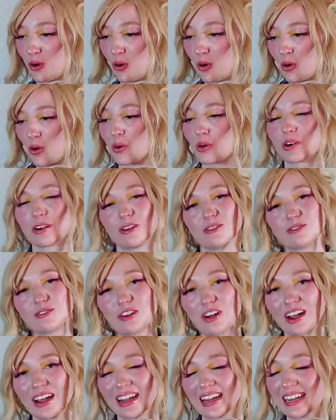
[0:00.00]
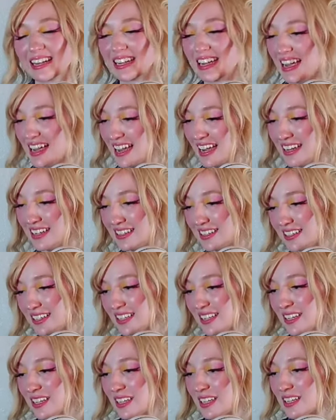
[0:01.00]
and horrifying, and
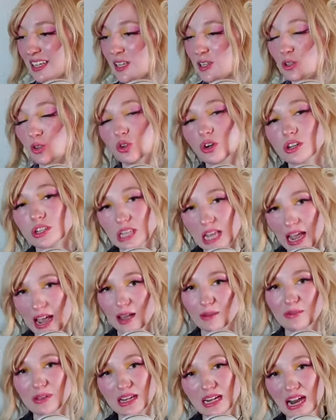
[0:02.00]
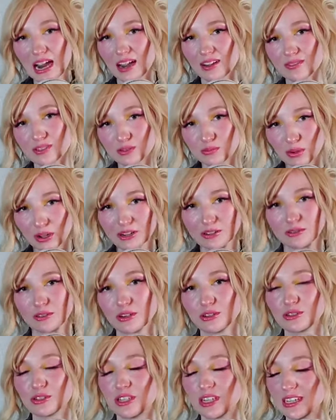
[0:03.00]
he looks happy to have his butt
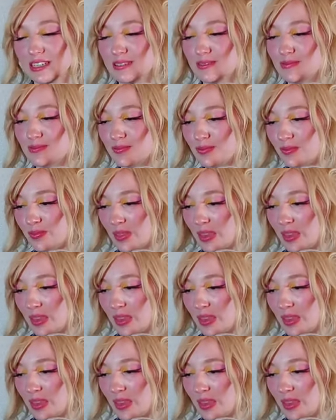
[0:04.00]
roasted.